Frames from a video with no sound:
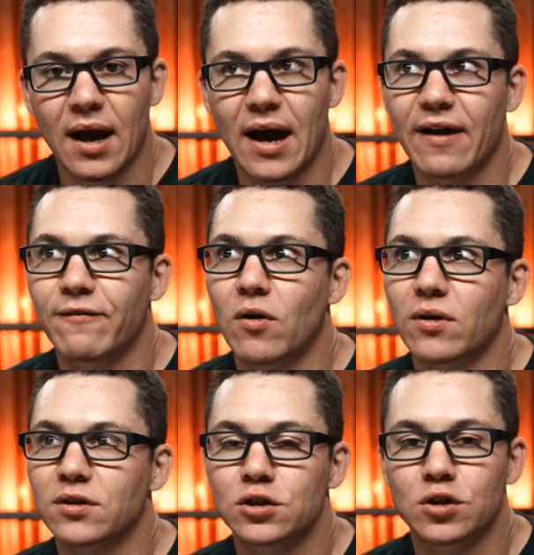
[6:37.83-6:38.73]
I
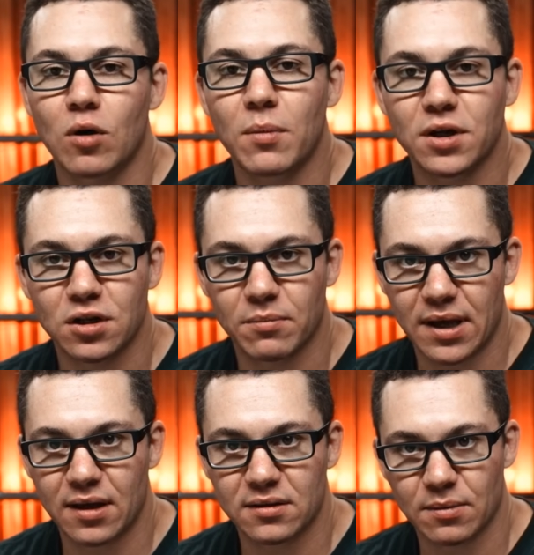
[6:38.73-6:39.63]
focus so much on
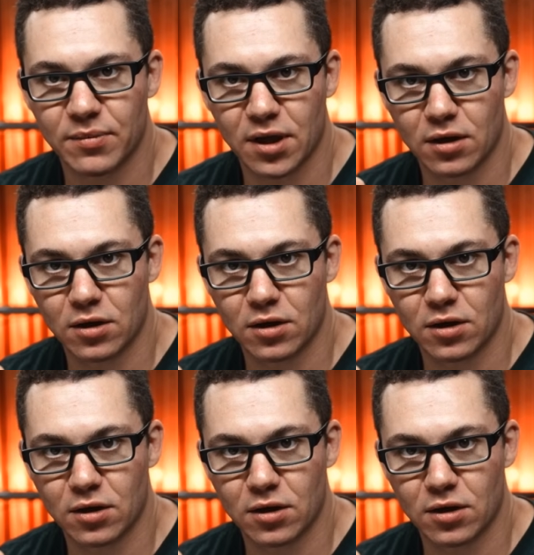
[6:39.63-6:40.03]
making something